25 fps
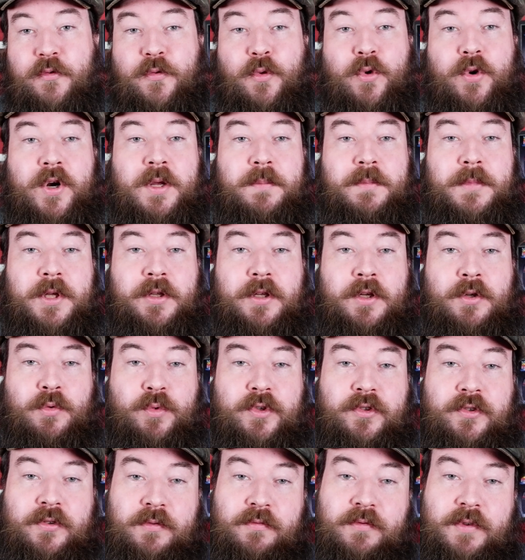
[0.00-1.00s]
$40 million
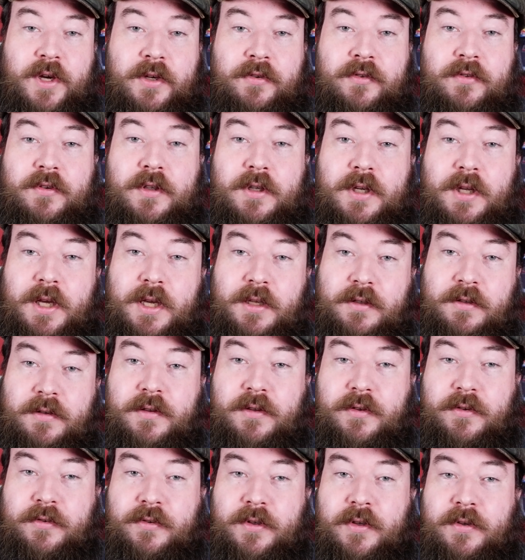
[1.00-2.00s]
was invested into
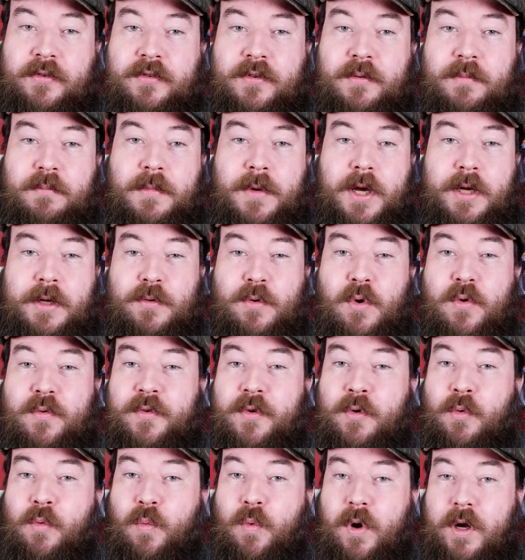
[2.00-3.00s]
the system, and
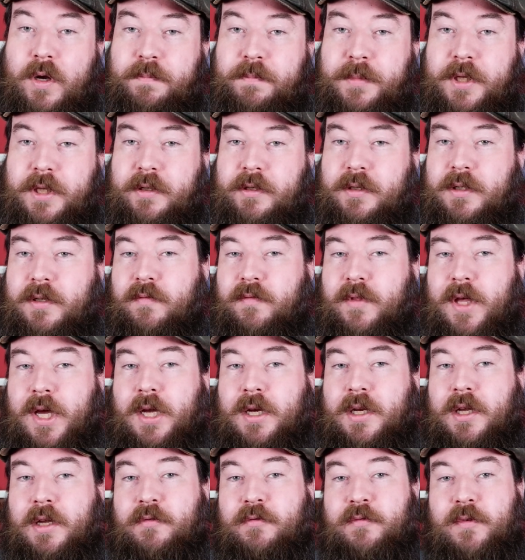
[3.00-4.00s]
over $1 million of
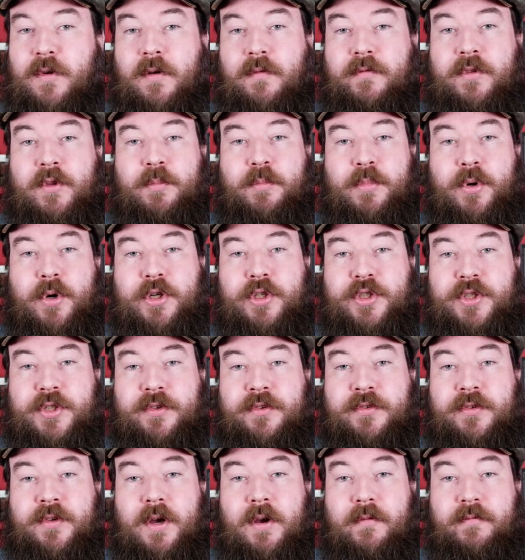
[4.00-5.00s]
that involved the
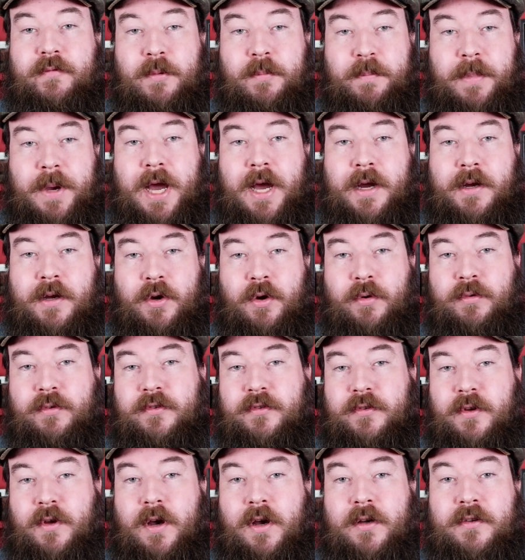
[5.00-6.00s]
purchase of the backcoat
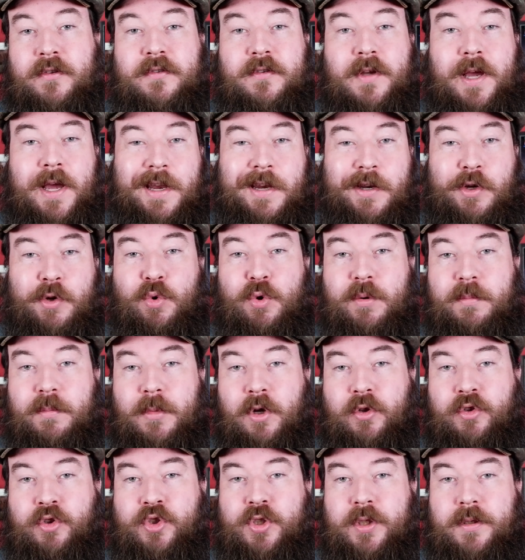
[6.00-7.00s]
sauce and new
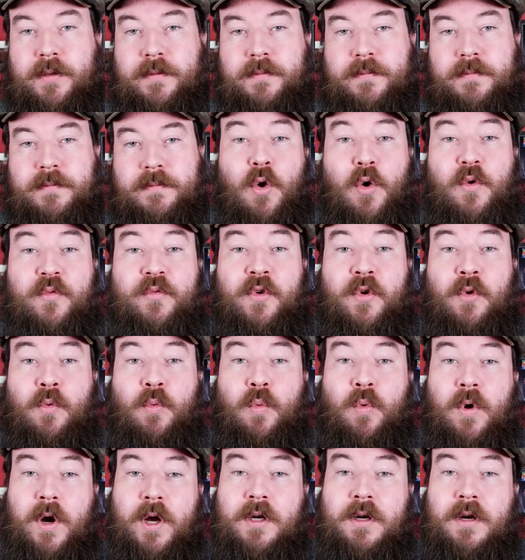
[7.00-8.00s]
emulsion. Over
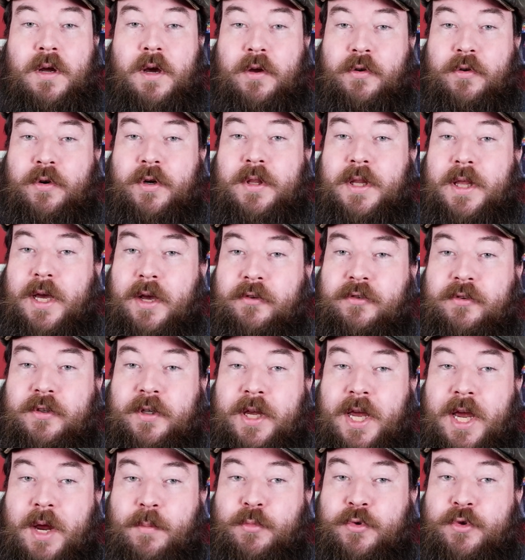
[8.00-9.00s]

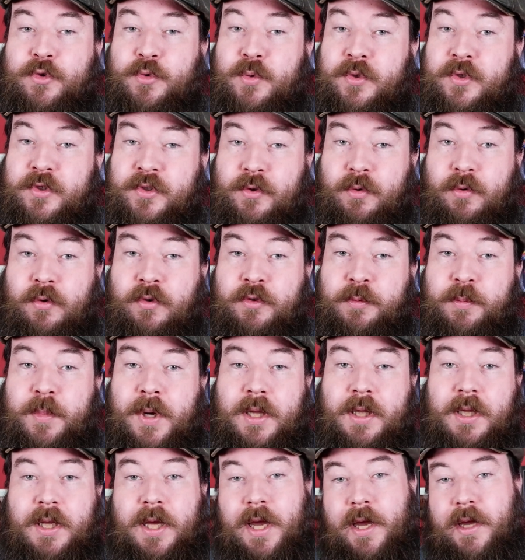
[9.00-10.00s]
100,000 cameras were sold
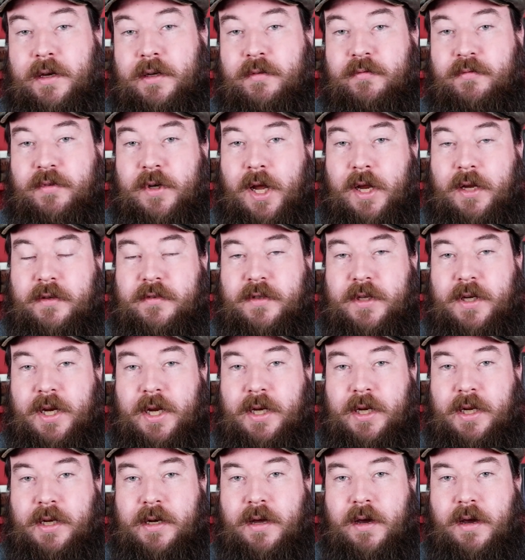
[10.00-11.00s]
by the end of
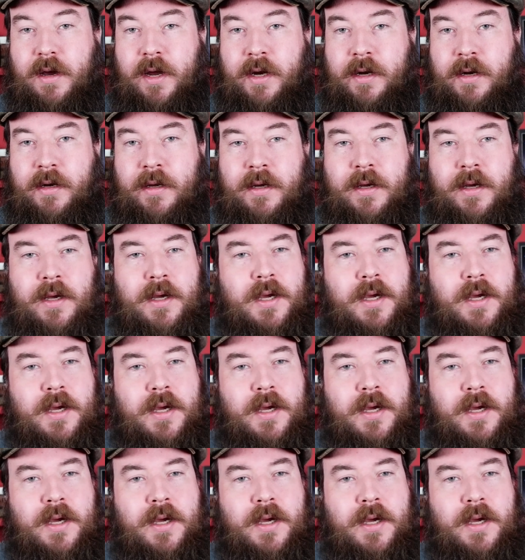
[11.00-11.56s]
1989,